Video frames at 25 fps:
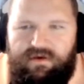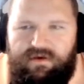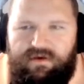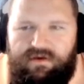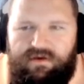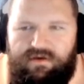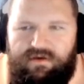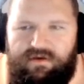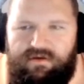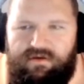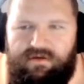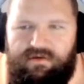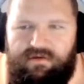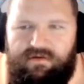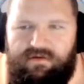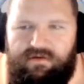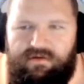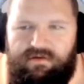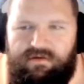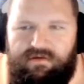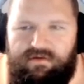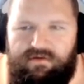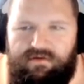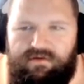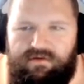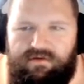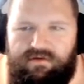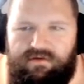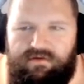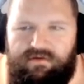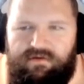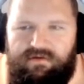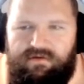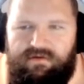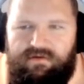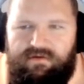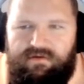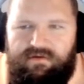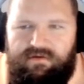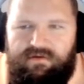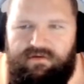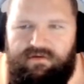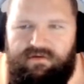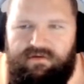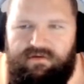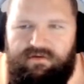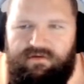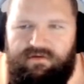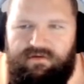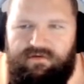
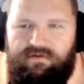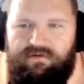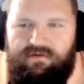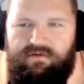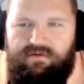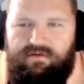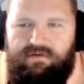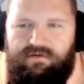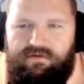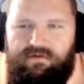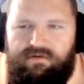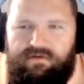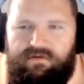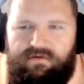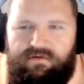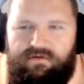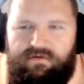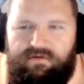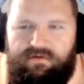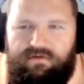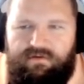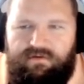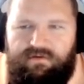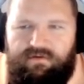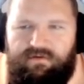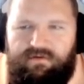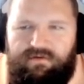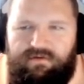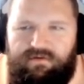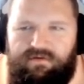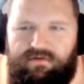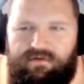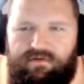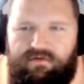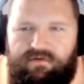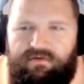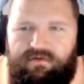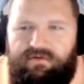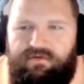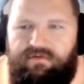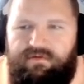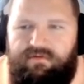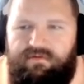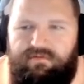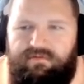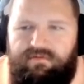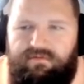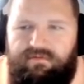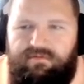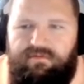
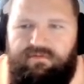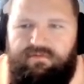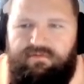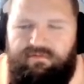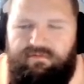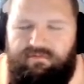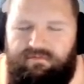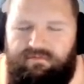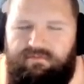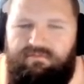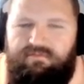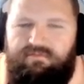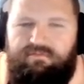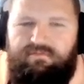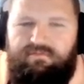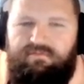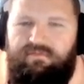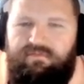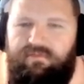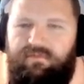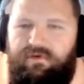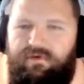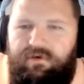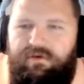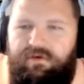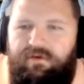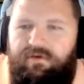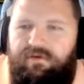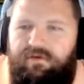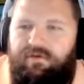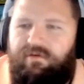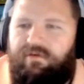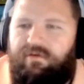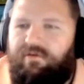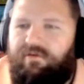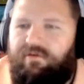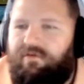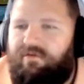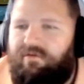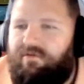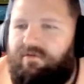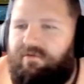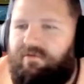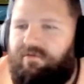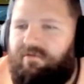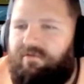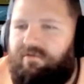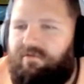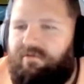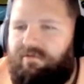
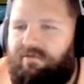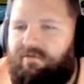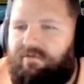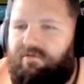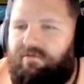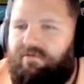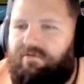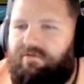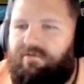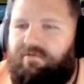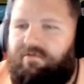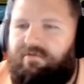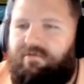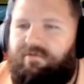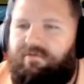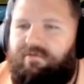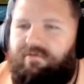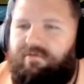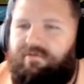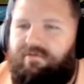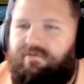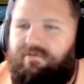The person shown says nothing.